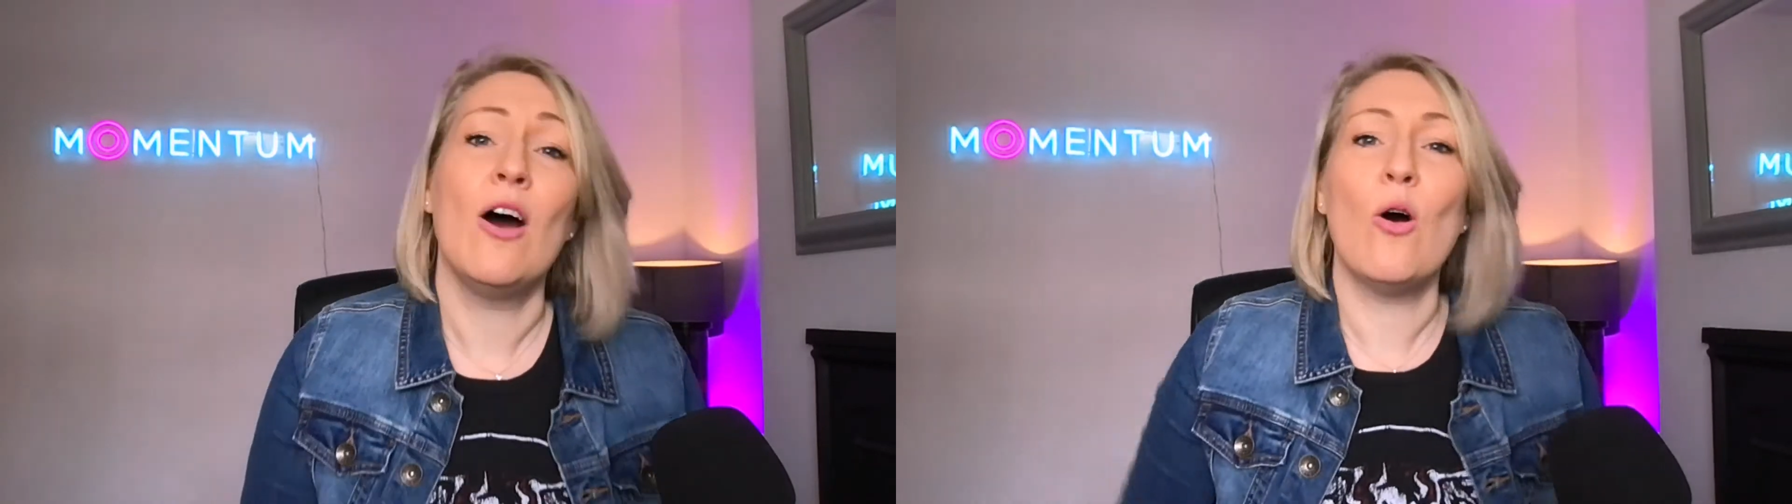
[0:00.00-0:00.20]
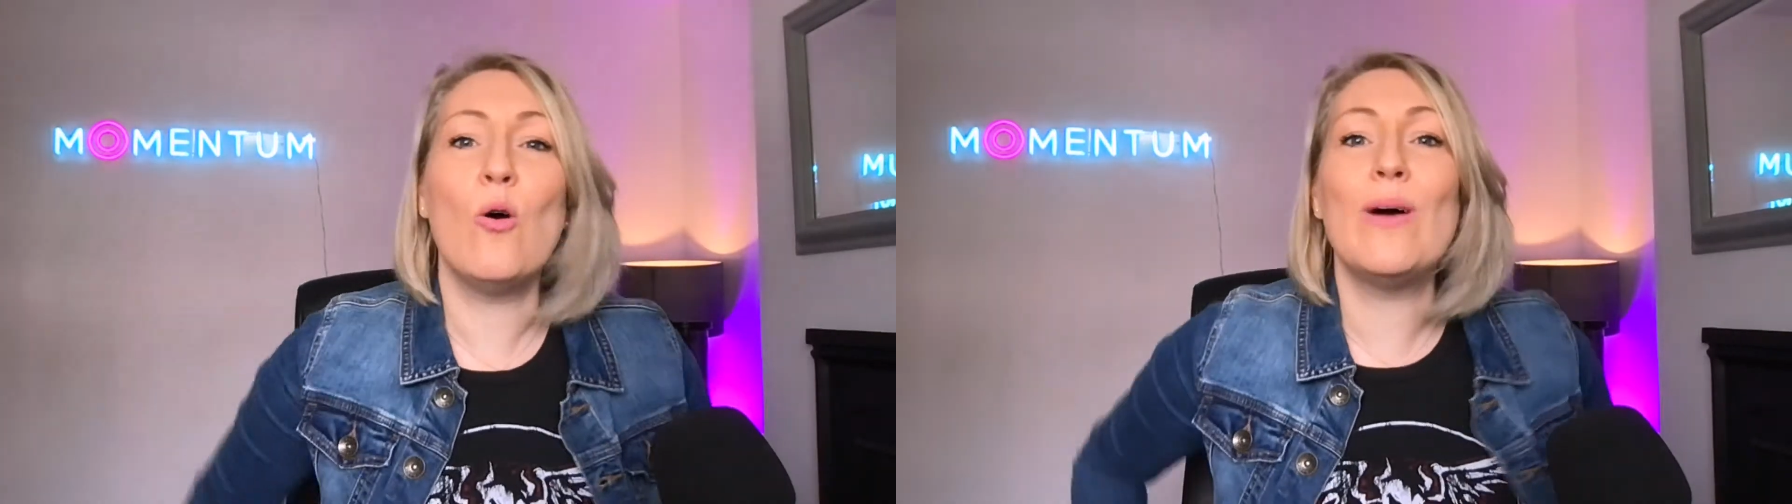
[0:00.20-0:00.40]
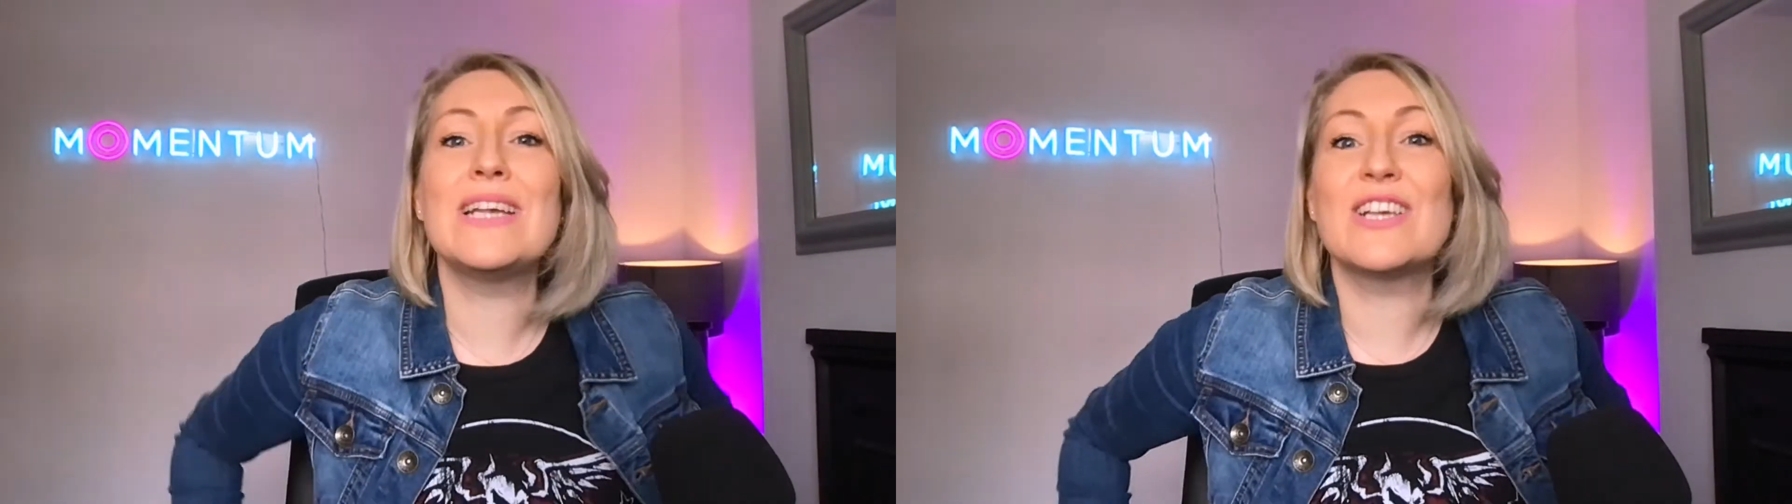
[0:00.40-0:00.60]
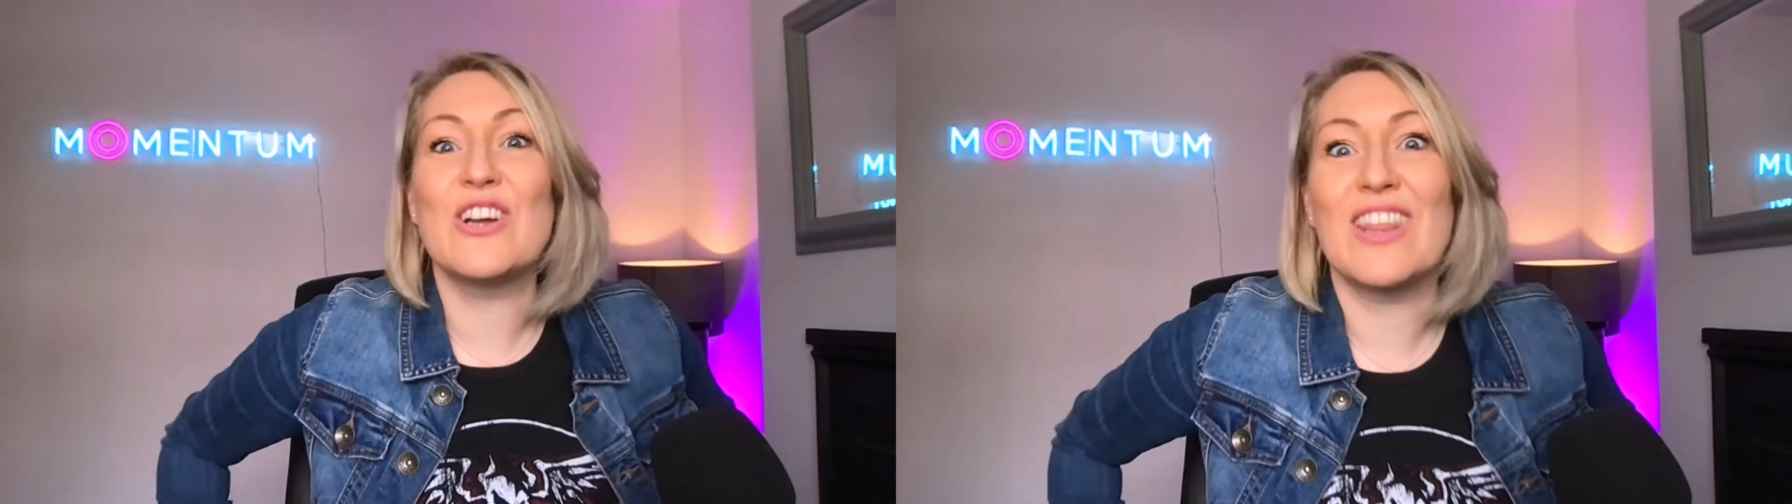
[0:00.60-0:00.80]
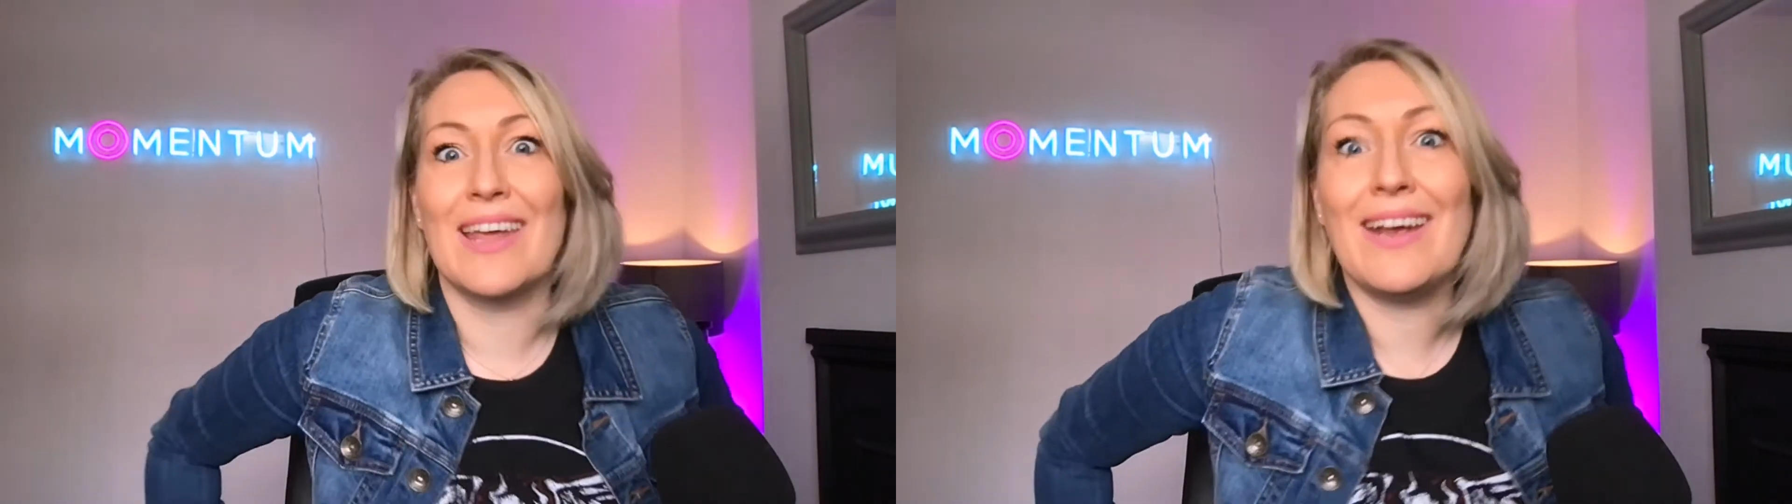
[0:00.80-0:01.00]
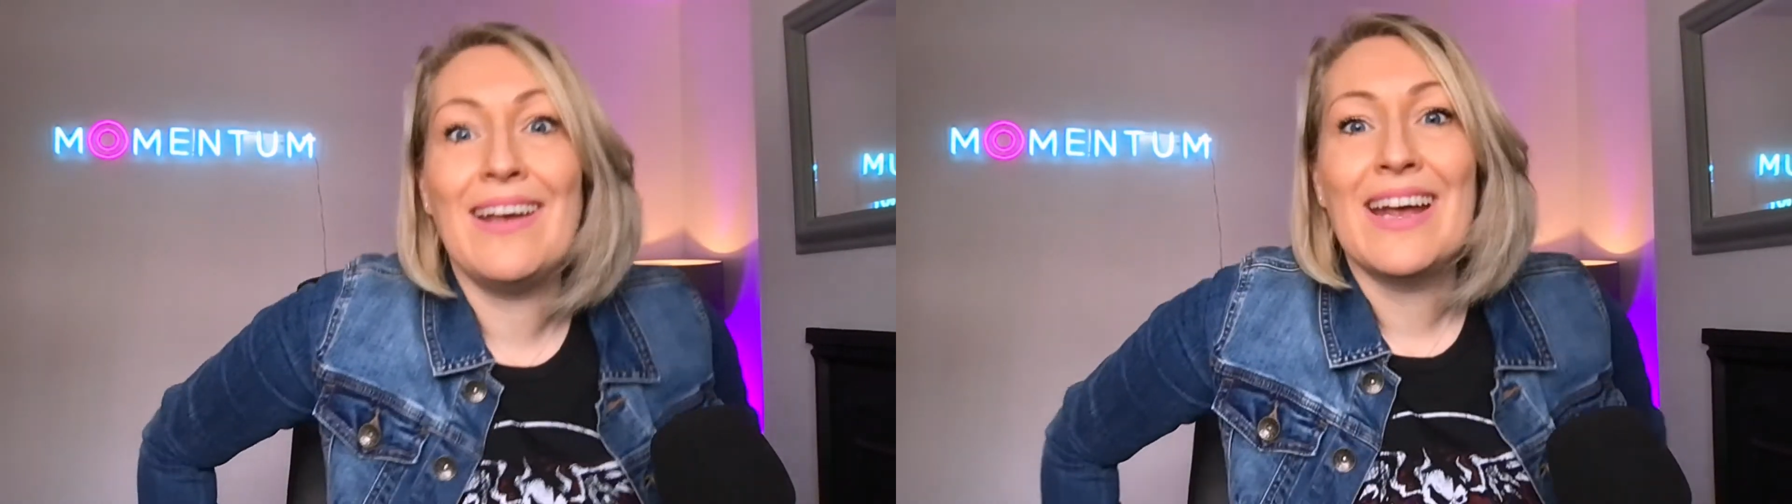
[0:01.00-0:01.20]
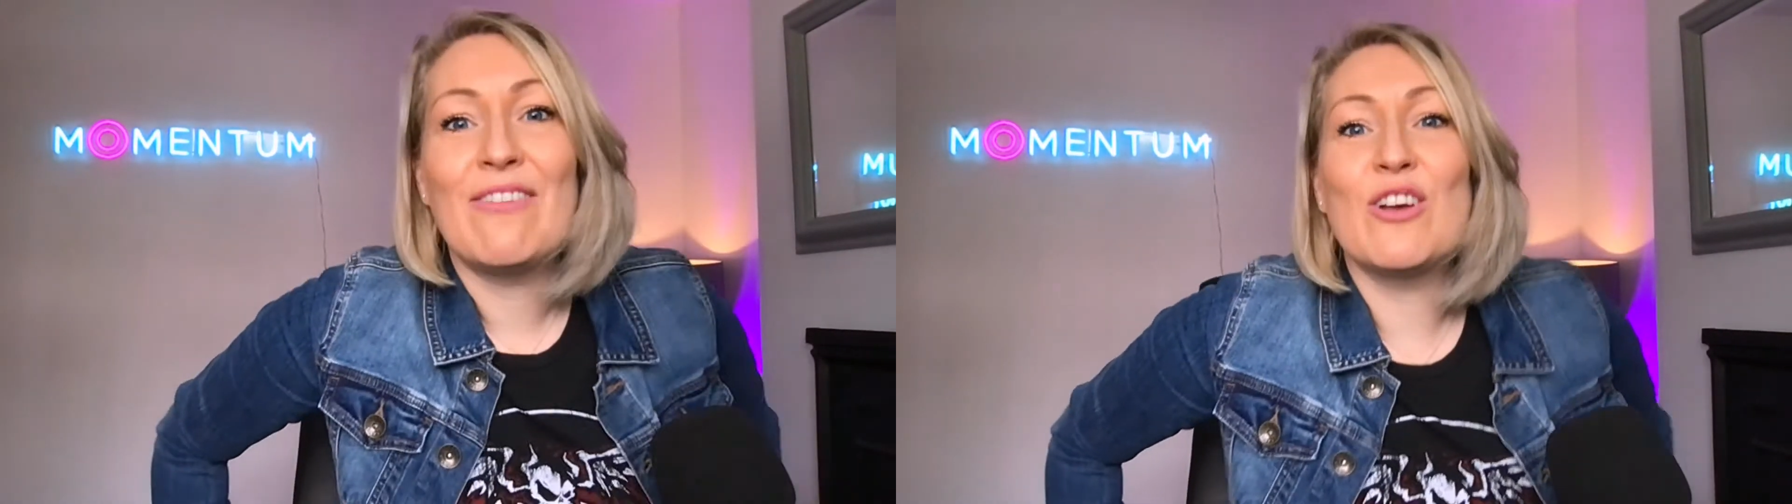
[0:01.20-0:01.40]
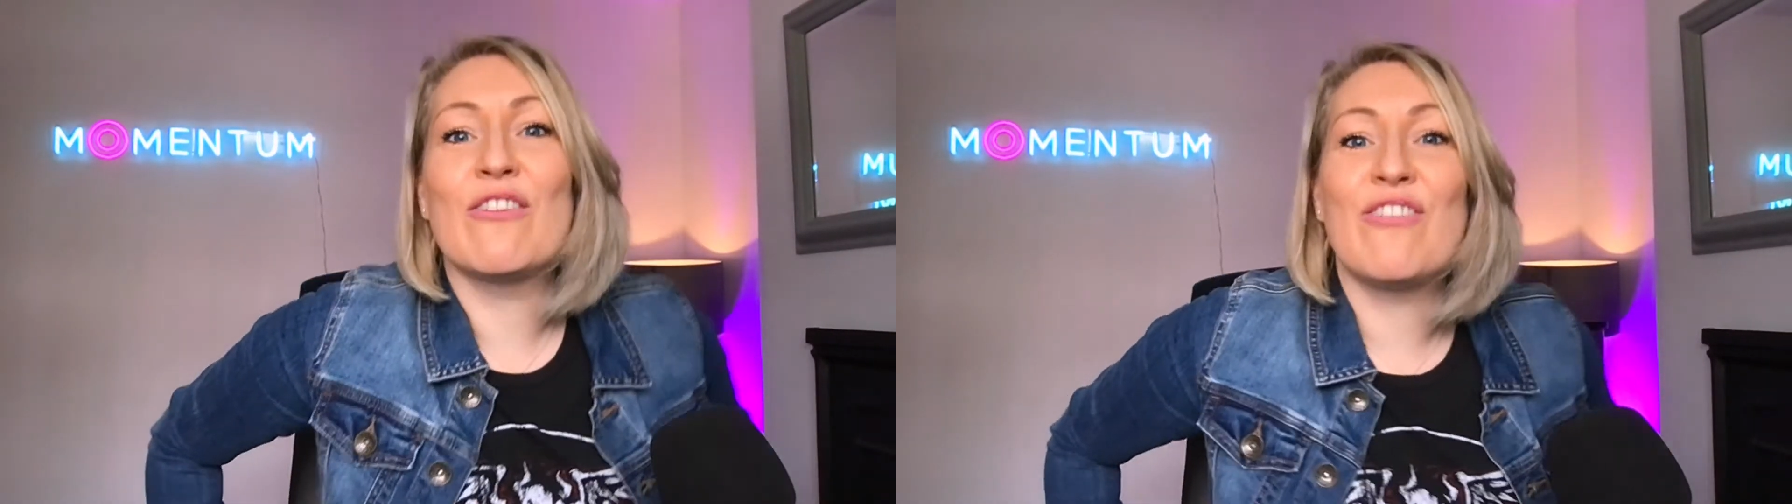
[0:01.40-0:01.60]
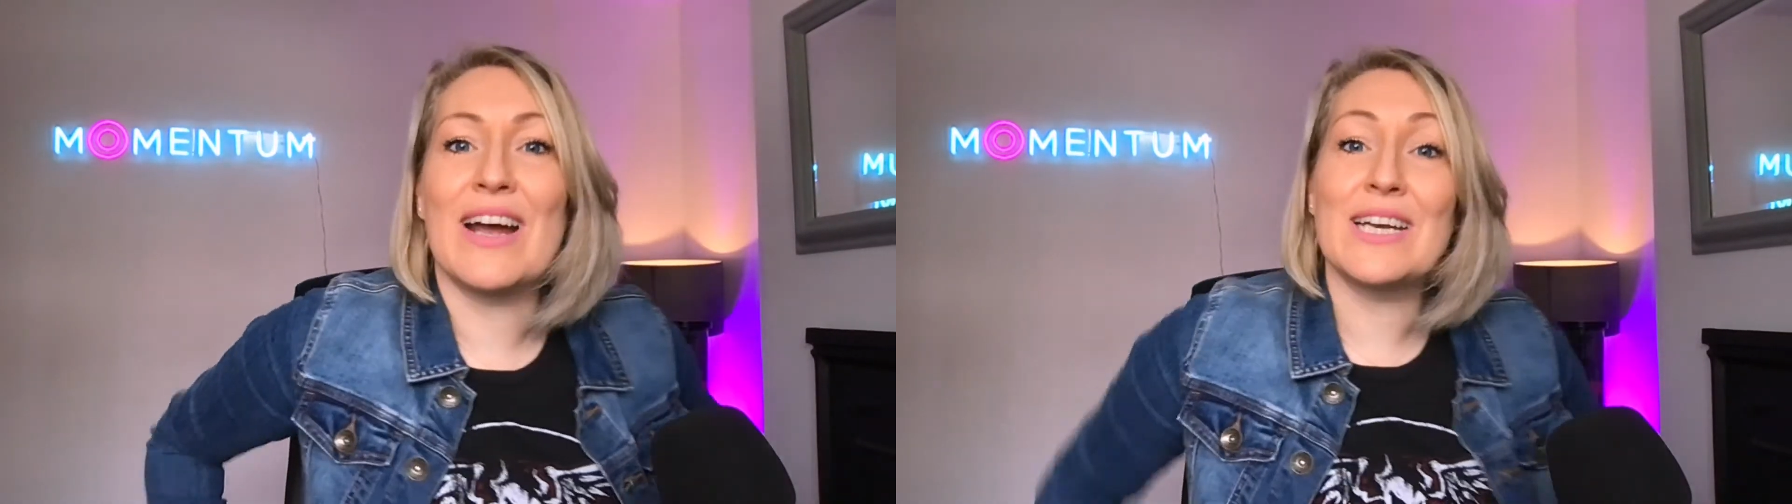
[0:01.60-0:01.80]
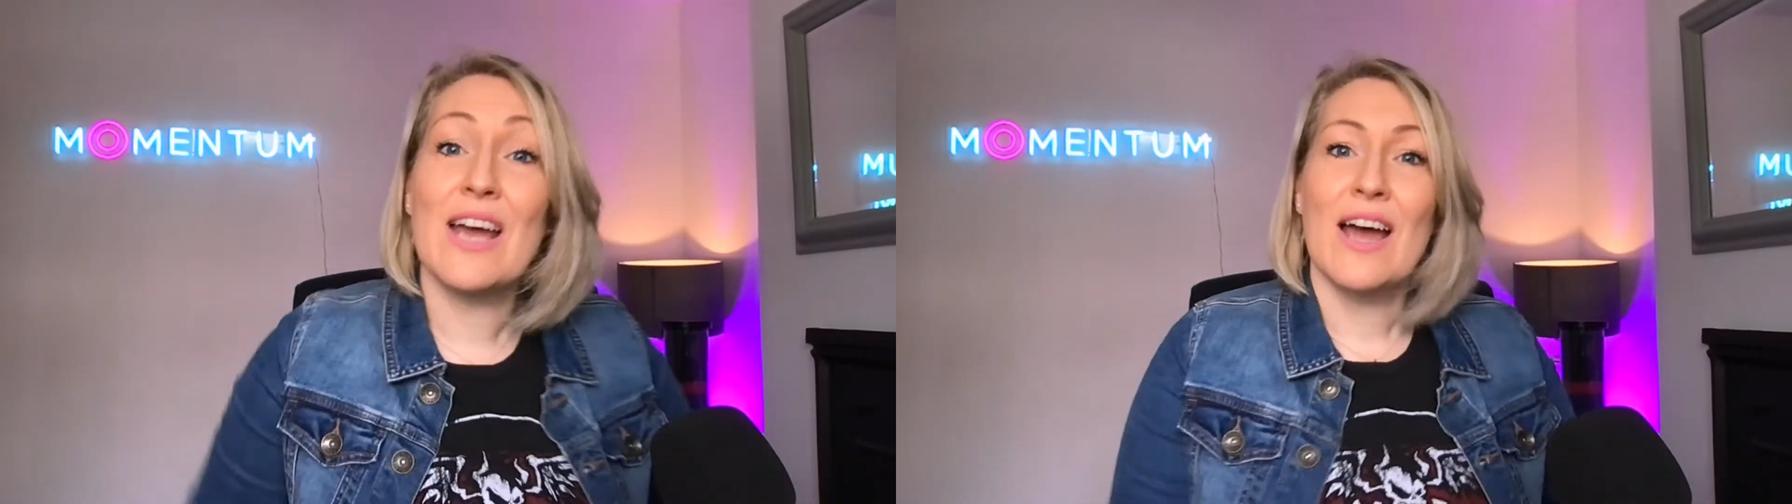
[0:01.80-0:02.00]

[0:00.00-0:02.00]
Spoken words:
Always a good thing if you can find